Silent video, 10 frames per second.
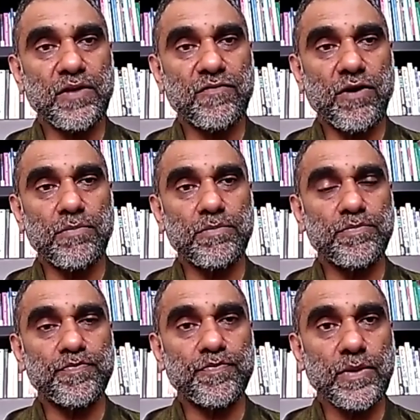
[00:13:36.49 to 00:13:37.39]

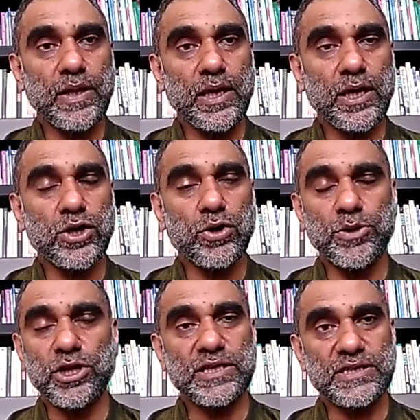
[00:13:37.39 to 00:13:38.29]
from uh,
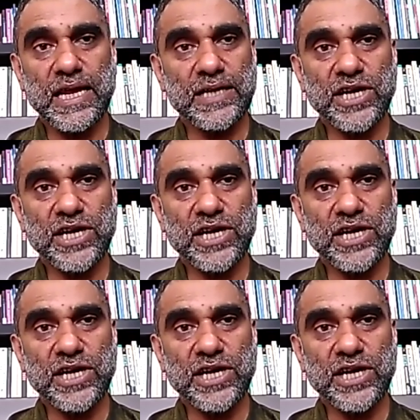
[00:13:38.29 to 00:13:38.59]
communities like